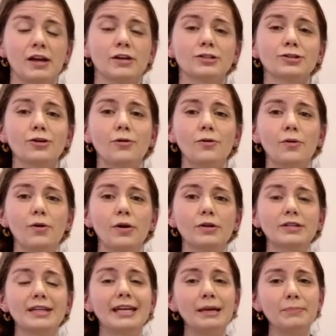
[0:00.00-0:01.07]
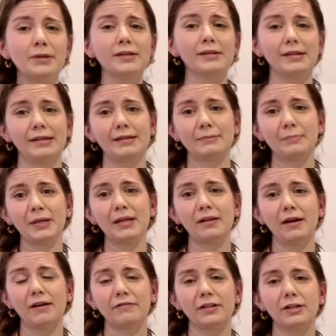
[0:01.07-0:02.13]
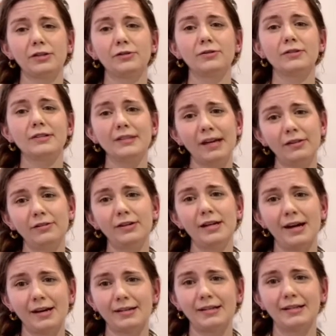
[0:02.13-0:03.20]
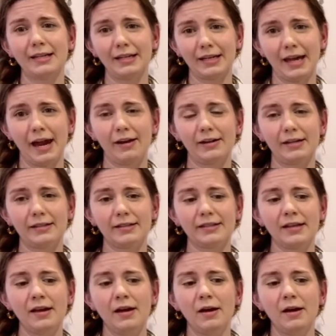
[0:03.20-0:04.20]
So typically a pilaf includes celery, onion, and carrots,